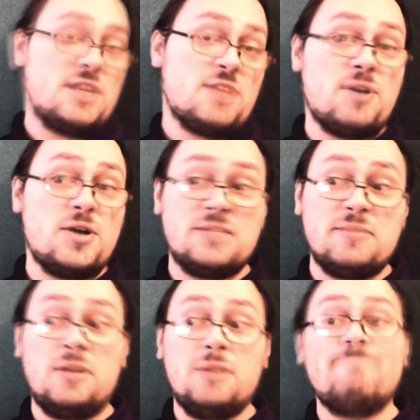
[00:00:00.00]
are
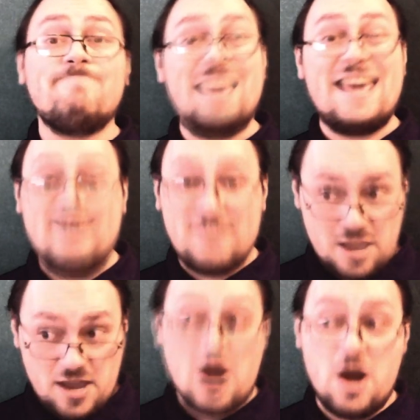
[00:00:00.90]
possible, and
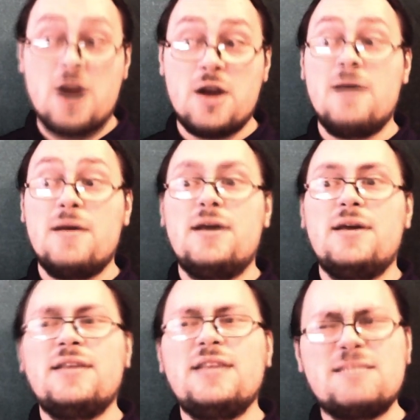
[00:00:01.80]
they are,
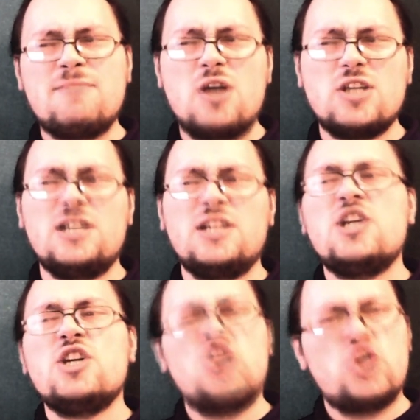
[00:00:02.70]
this model
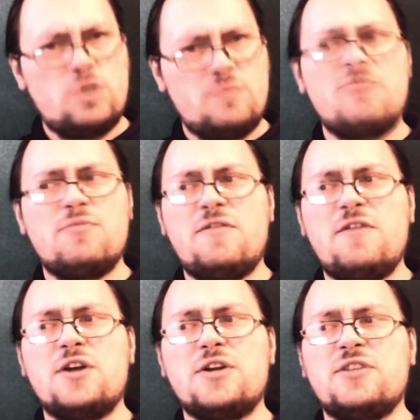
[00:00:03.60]
should be
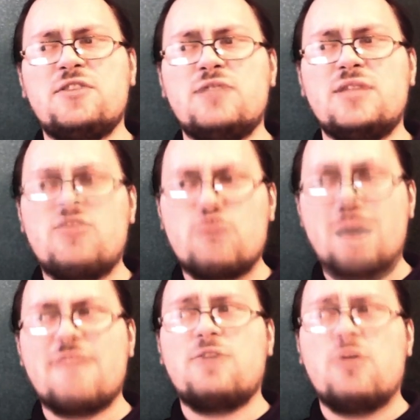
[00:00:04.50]
preferred to the
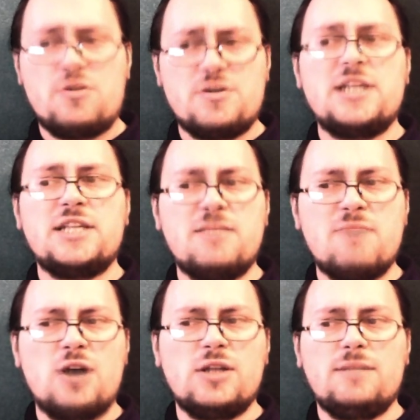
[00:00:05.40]
draft-oriented
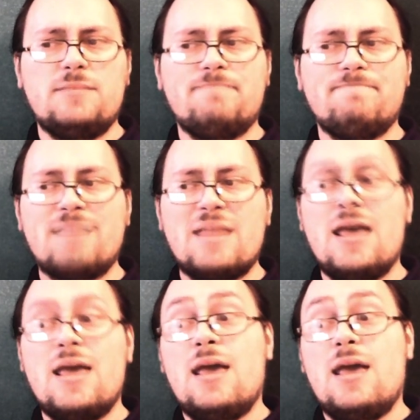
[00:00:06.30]
model.
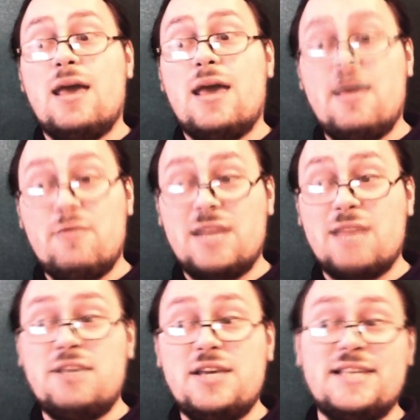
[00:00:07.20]
And with
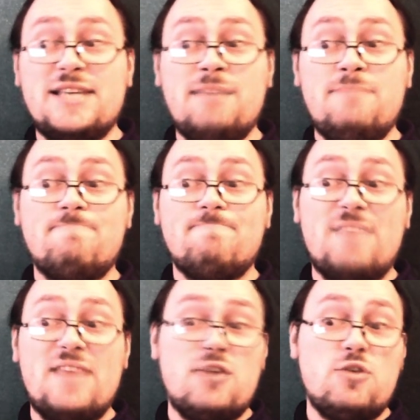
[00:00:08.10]
that being said,
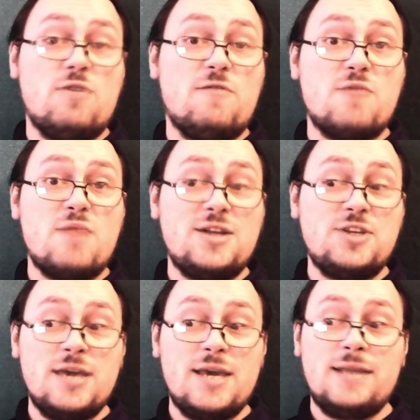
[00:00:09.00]
thank you all for
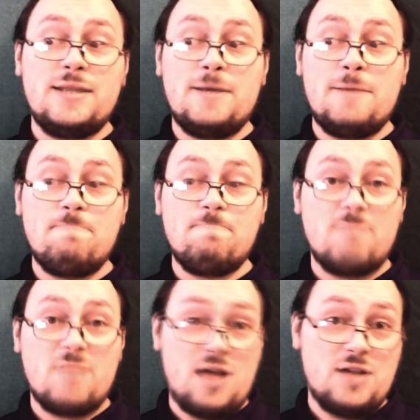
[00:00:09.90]
watching, and
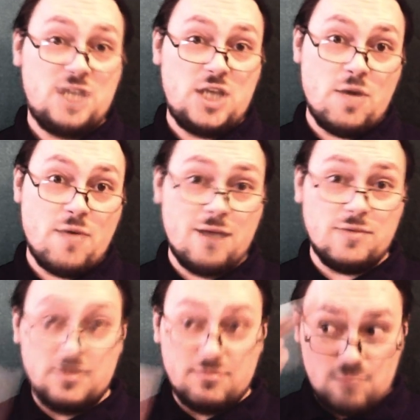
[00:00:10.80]
I'll see you
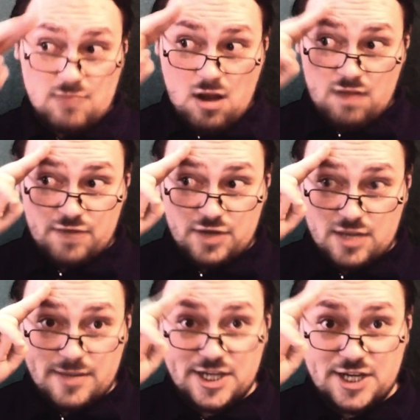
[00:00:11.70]
around on
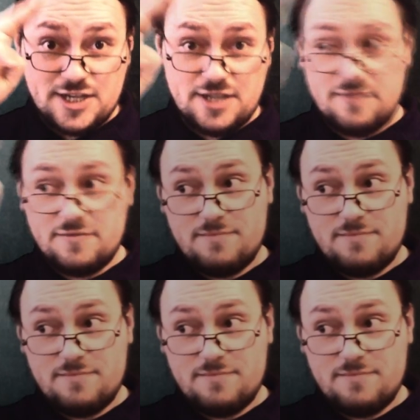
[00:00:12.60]
Freedom Alternative.